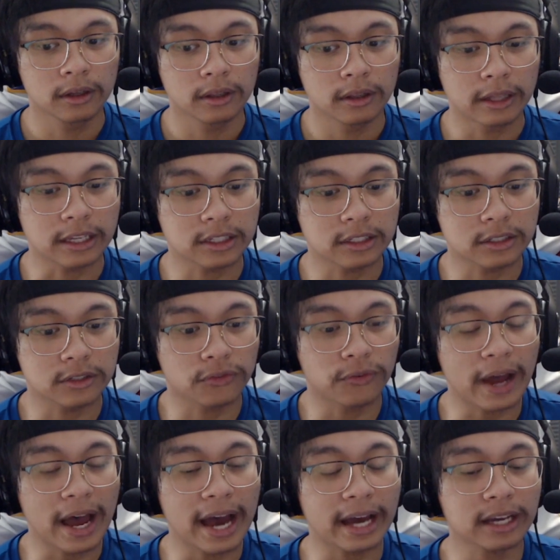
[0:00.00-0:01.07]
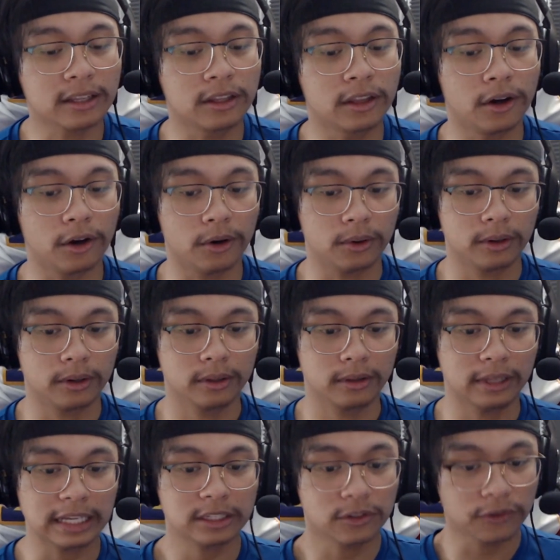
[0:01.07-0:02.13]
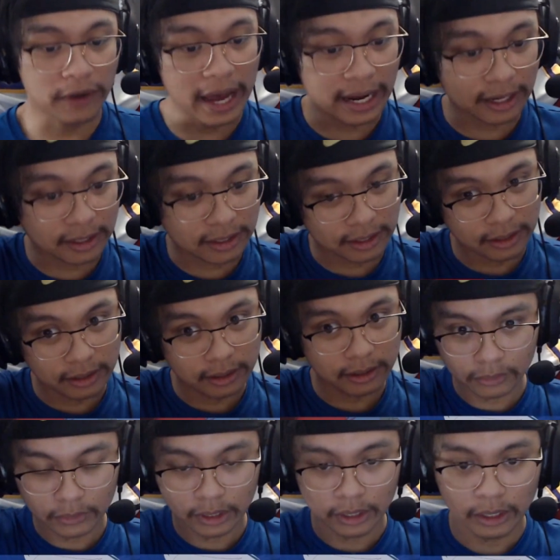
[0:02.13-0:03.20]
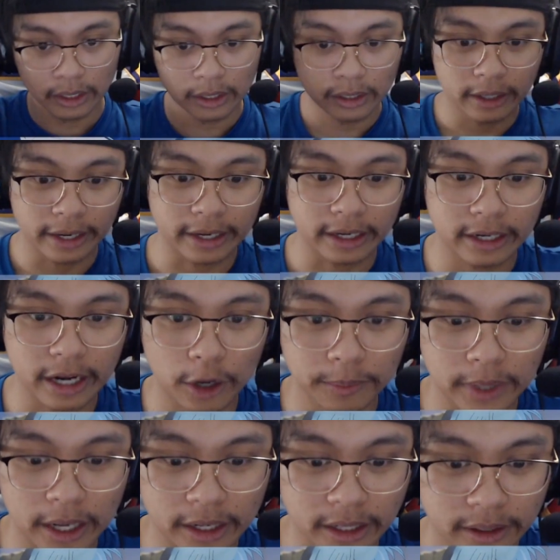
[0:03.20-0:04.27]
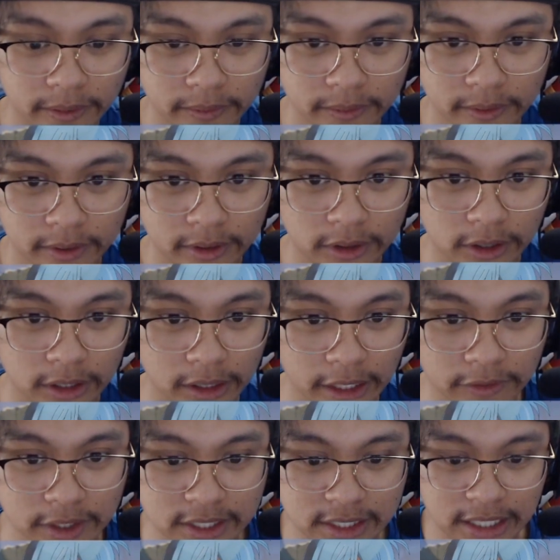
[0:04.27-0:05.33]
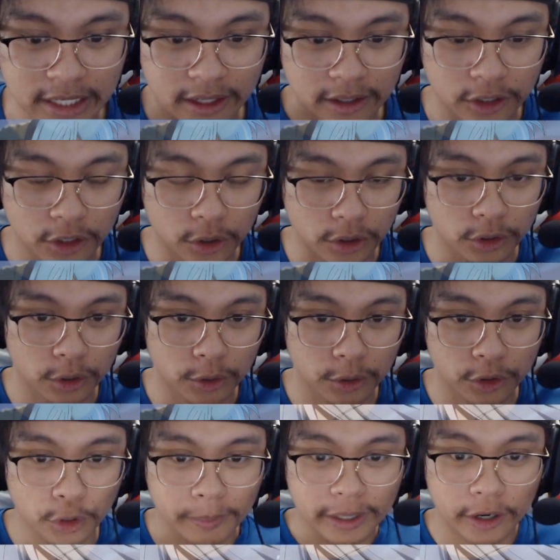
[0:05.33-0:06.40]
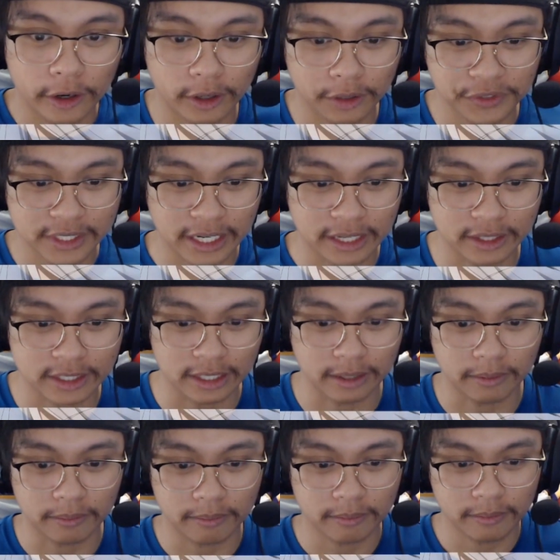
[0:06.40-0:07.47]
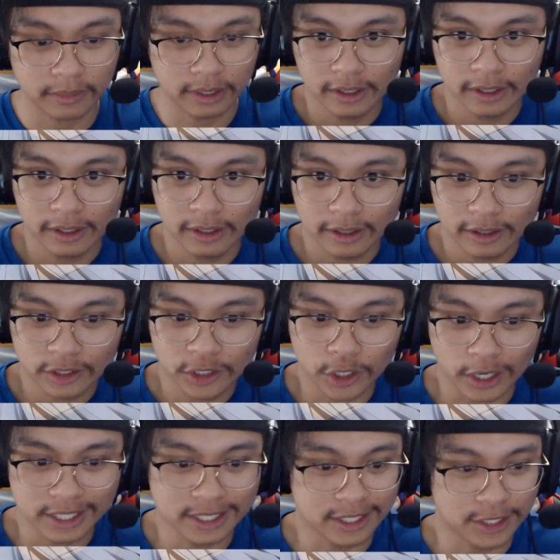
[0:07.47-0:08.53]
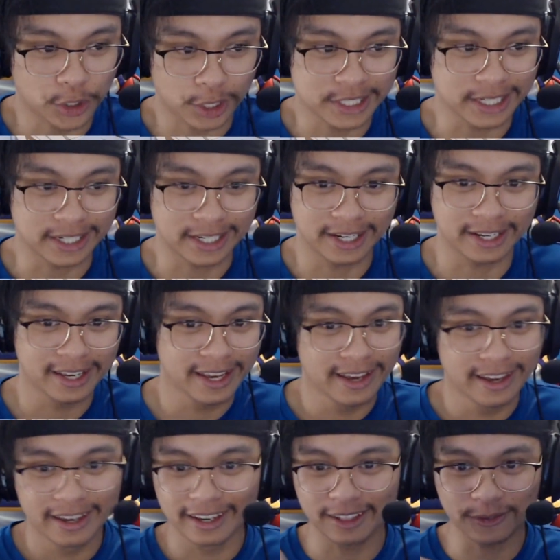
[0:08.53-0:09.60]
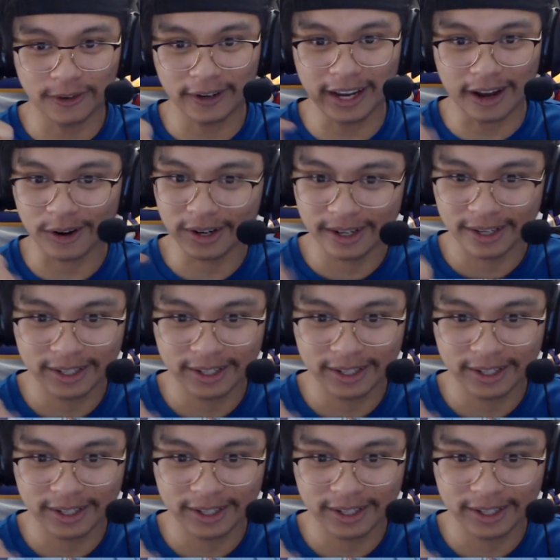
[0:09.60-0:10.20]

That's fact, though. That's fact. Yeah, Hina, help Nana. You can leave the scene. You'll, you'll, you'll be hurt if you stay in the scene. Trust, trust, Hina. Get the fuck out.